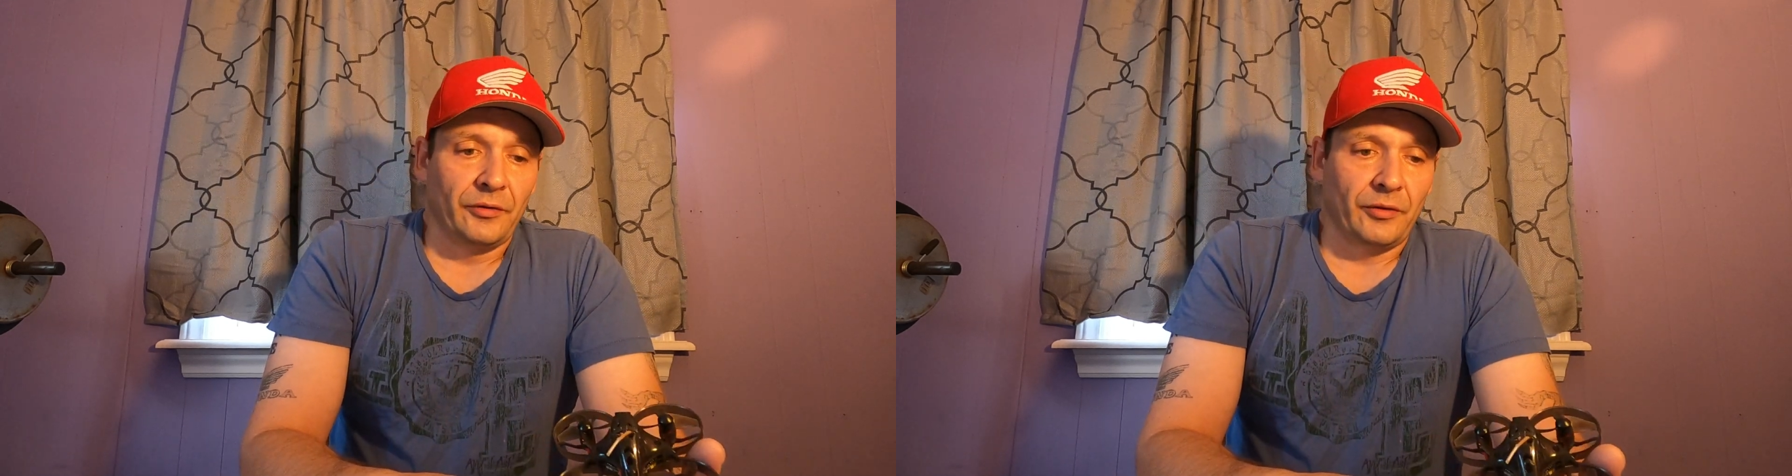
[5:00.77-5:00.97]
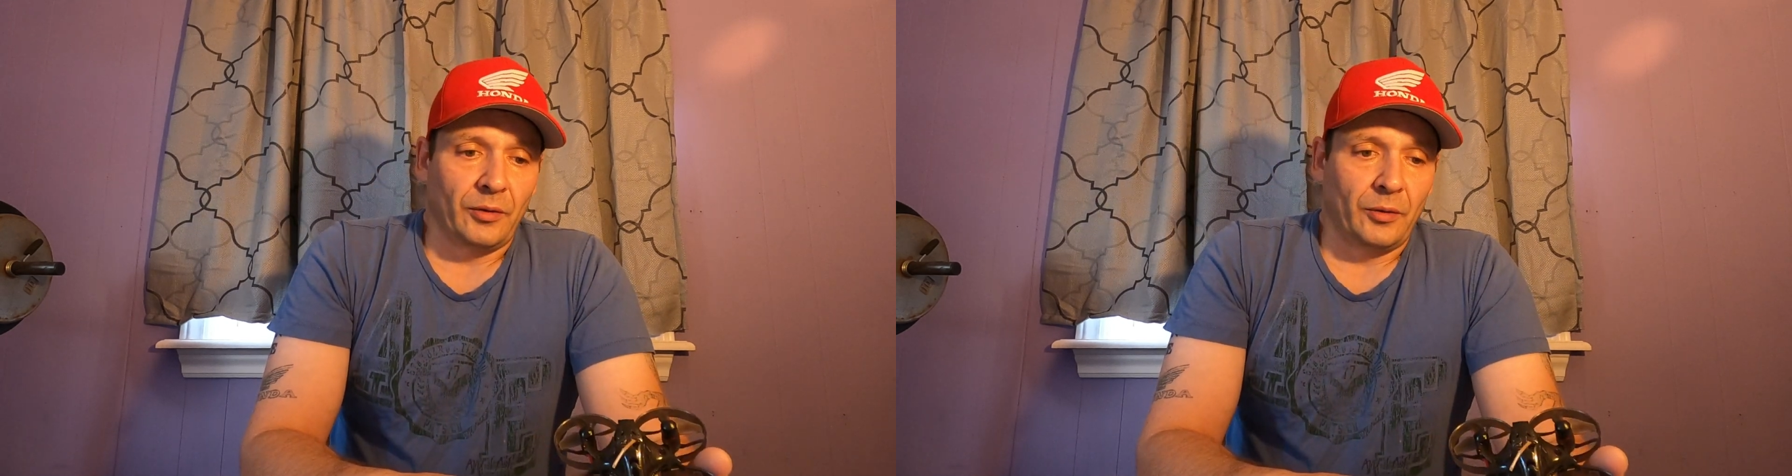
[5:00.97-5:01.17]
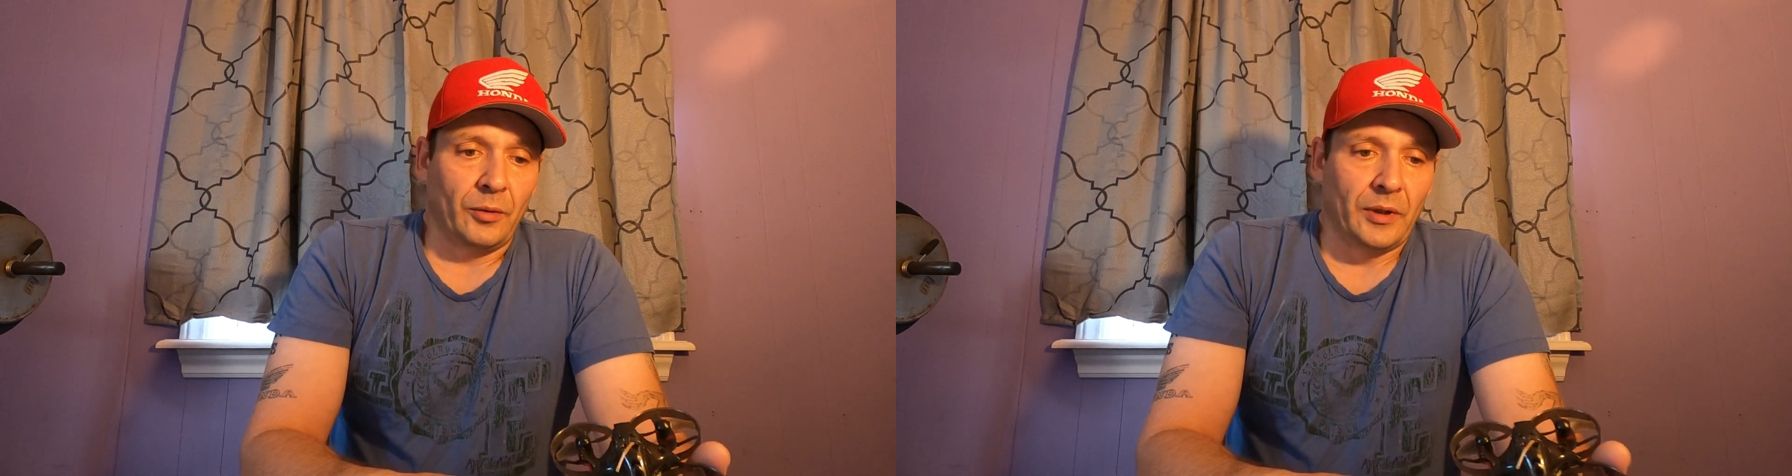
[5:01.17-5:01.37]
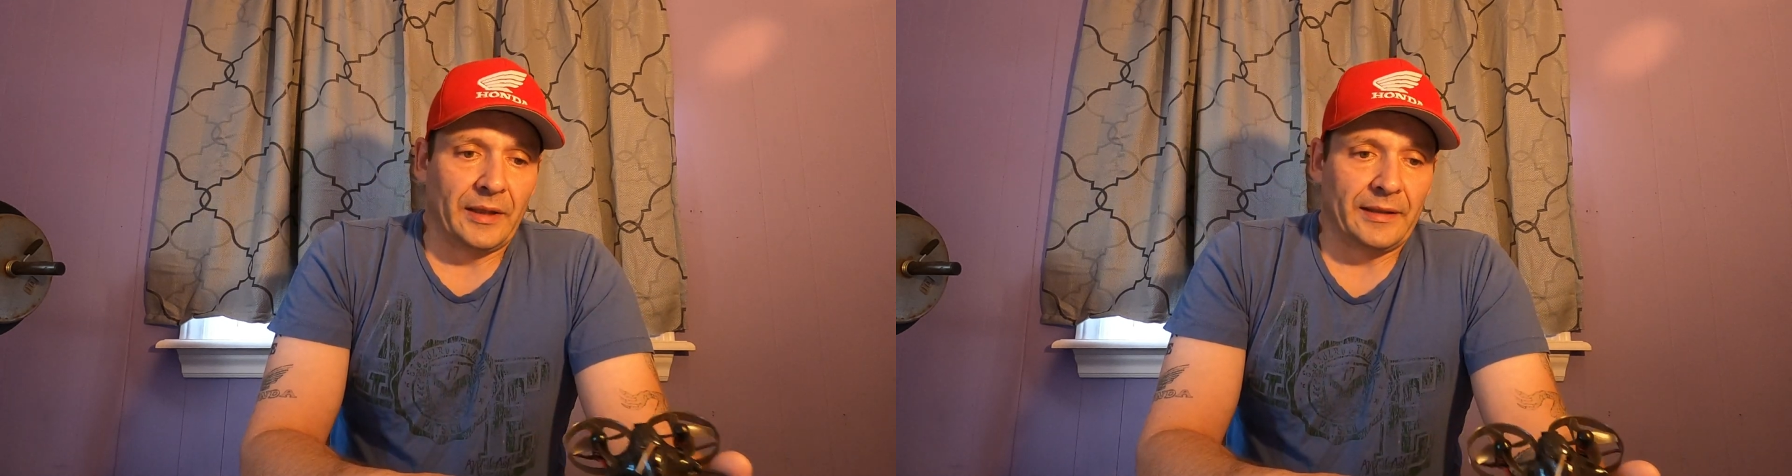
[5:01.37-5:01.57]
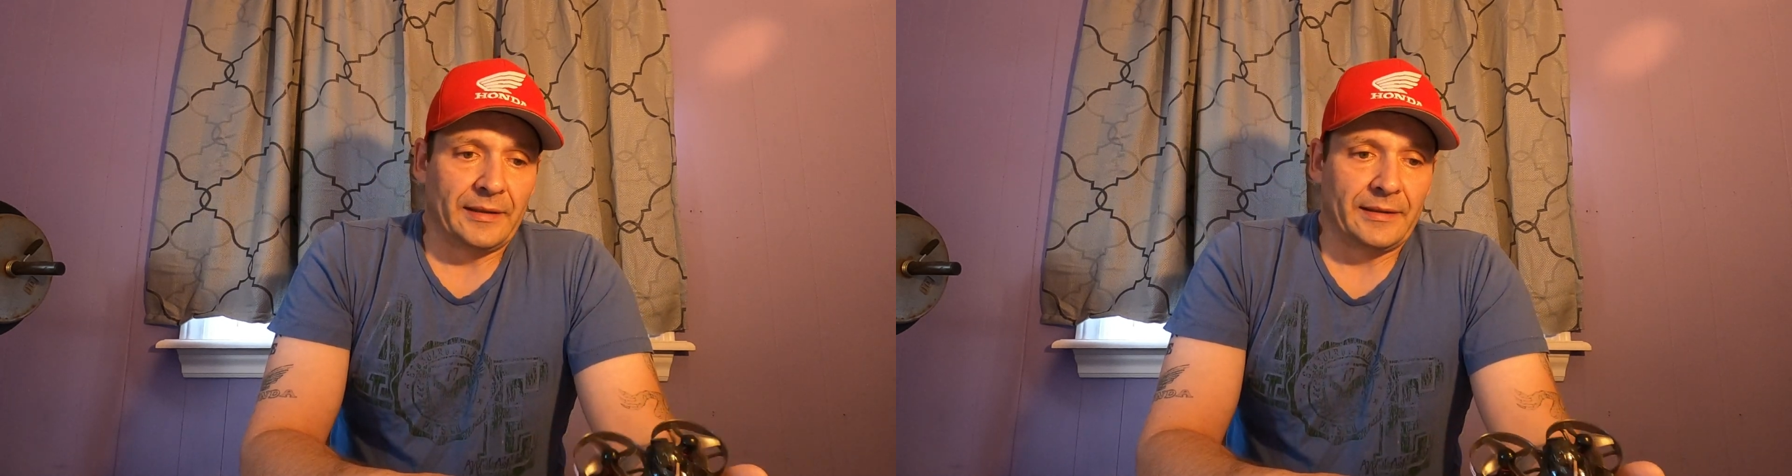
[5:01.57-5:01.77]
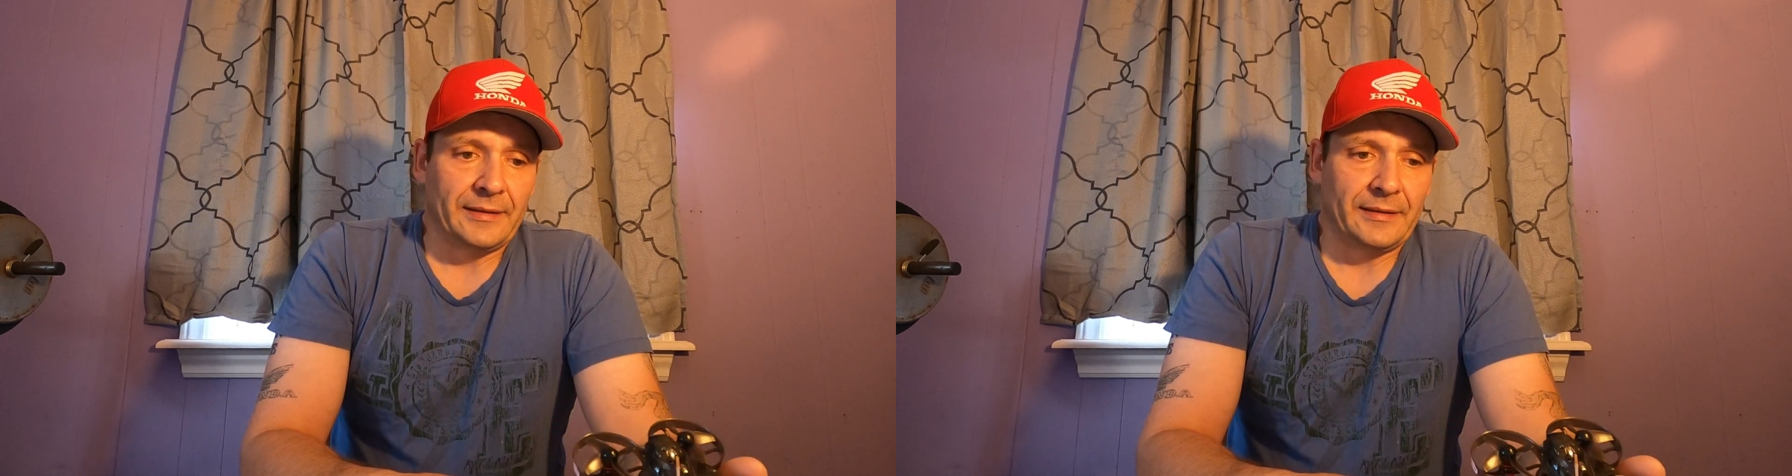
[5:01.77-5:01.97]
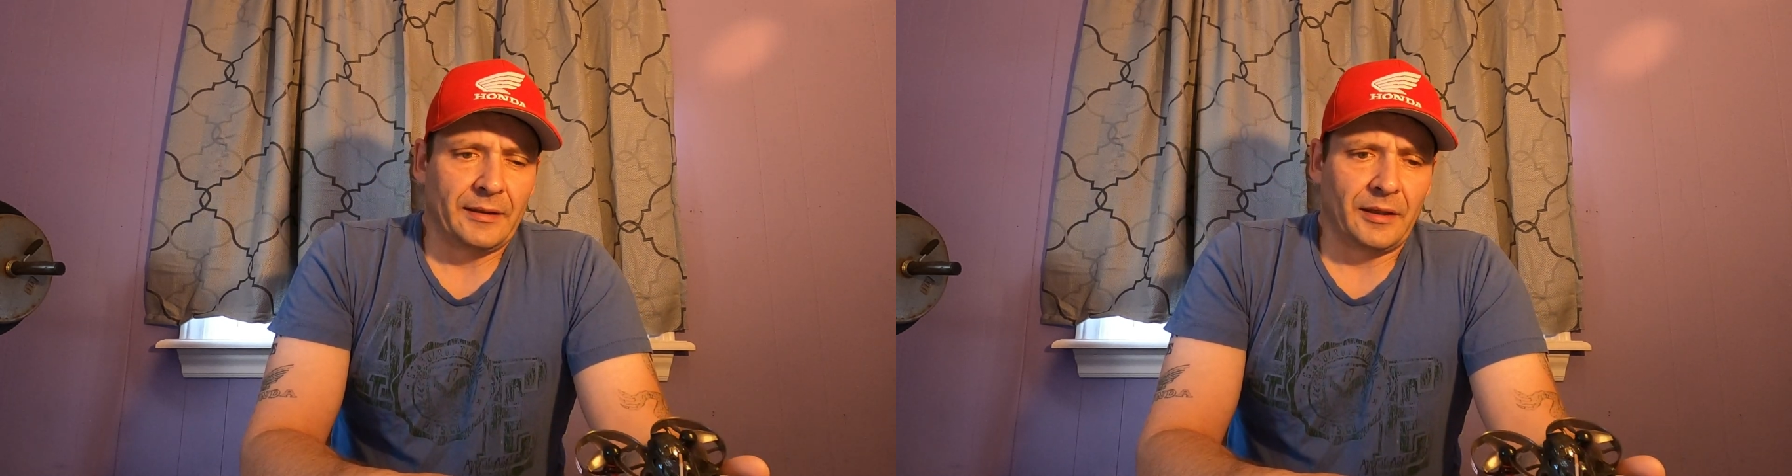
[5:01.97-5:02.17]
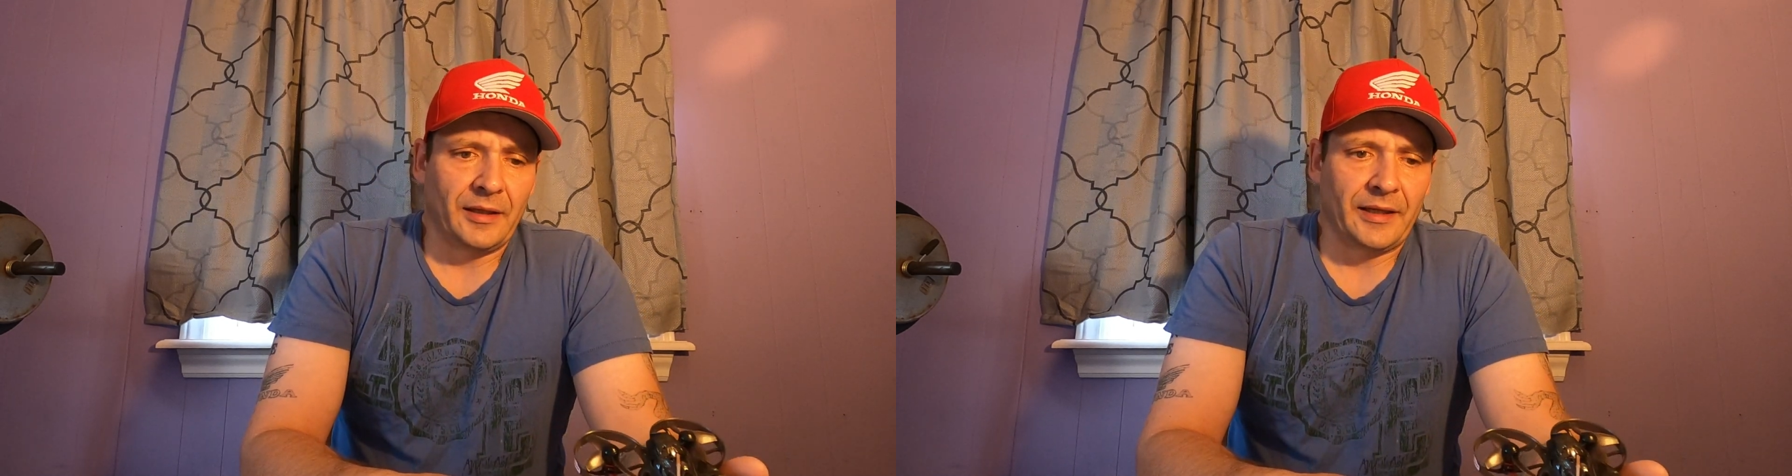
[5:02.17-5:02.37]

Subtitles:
So all